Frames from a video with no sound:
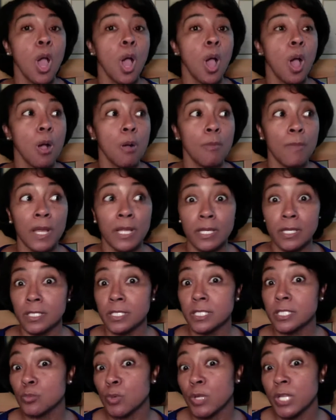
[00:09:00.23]
oh my
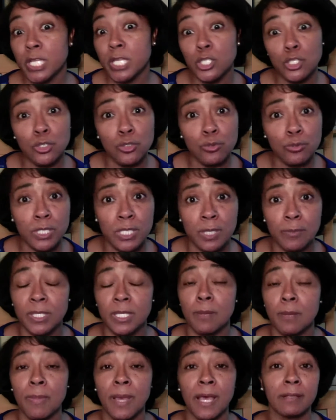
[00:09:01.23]
goodness, we need to do something
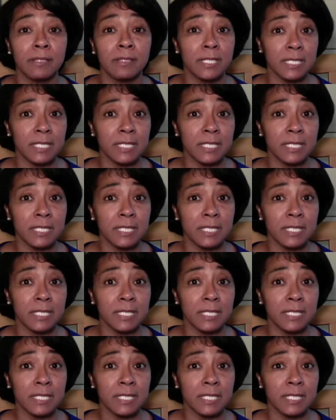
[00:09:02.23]
about this.